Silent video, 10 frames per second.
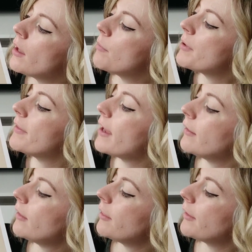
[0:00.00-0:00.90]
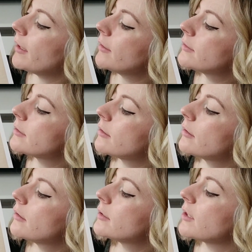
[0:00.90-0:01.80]
But then things
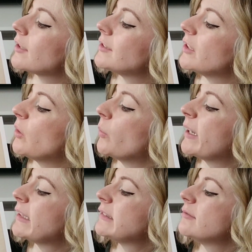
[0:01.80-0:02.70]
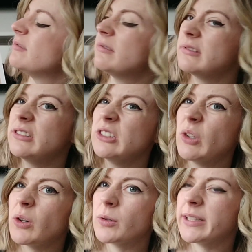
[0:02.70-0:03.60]
started going
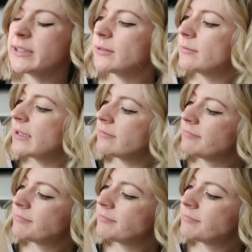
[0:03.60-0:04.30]
not quite so well.